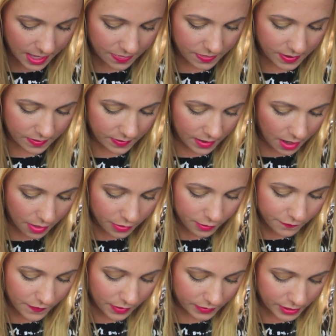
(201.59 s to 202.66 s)
And then the
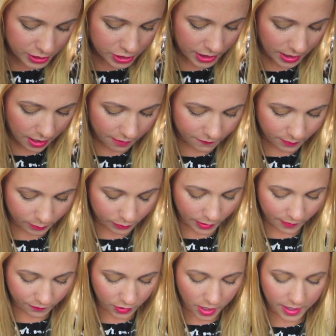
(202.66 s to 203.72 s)
other foundation I got from
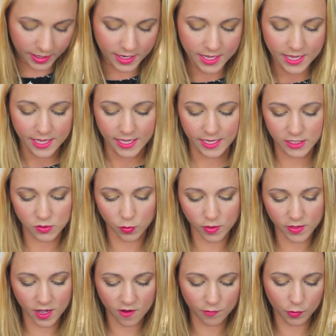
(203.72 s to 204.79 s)
Revlon is
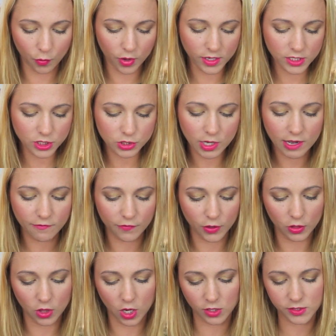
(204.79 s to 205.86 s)
one that I've been wanting to try for
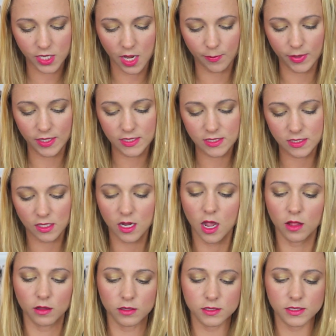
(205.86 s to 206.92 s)
a long time, and it's the
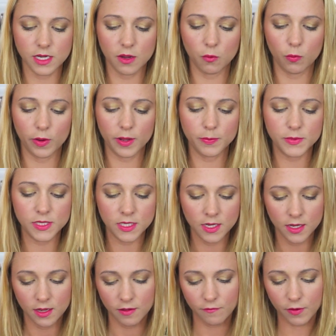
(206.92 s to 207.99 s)
ColorStay Whipped
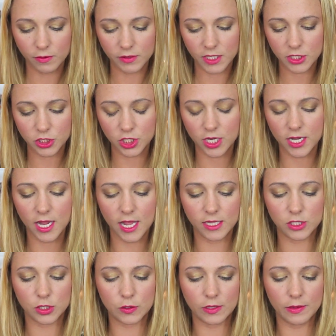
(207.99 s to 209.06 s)
Foundation.
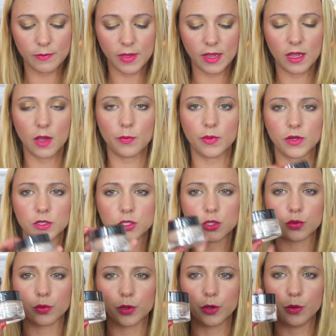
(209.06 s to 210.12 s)
It's cream makeup in
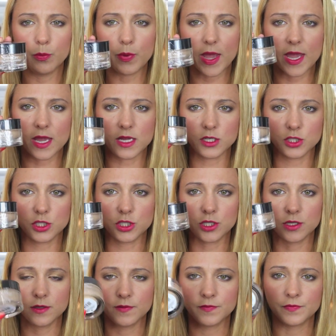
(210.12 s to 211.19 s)
True Beige.